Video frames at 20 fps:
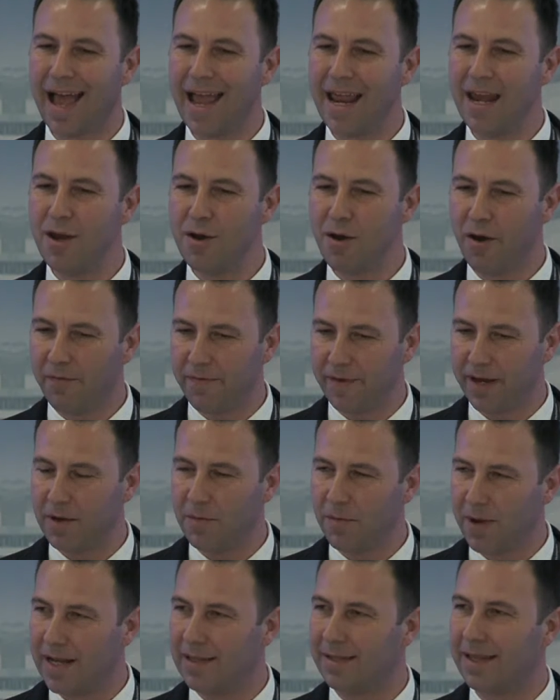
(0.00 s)
I know very
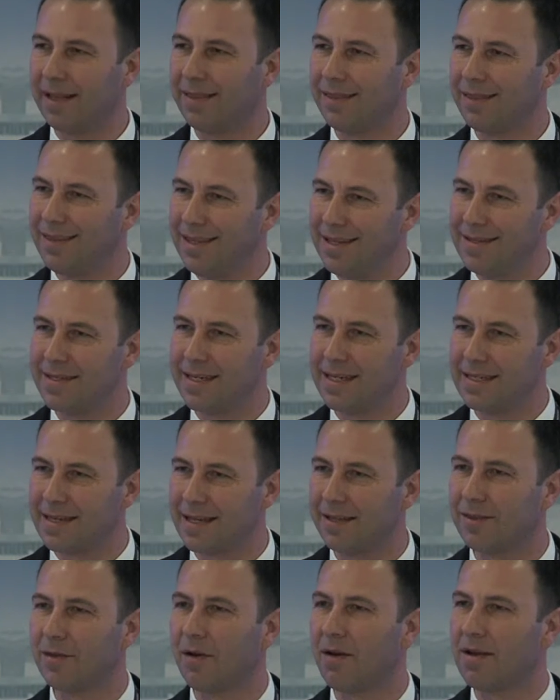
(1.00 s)
well that this is
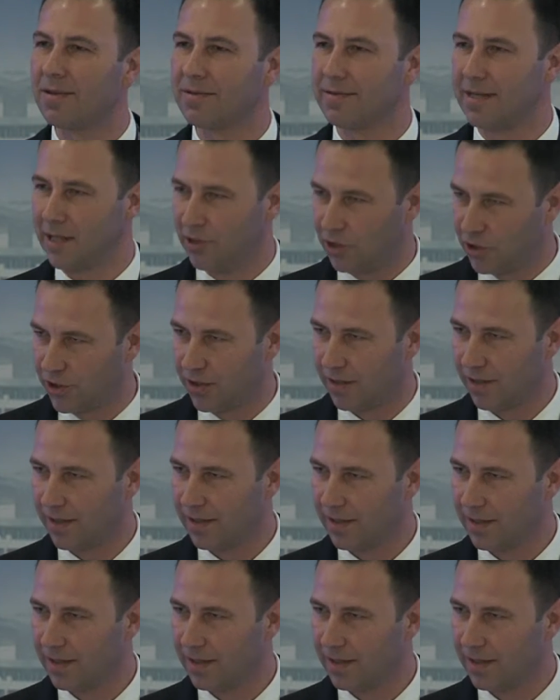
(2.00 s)
a transition.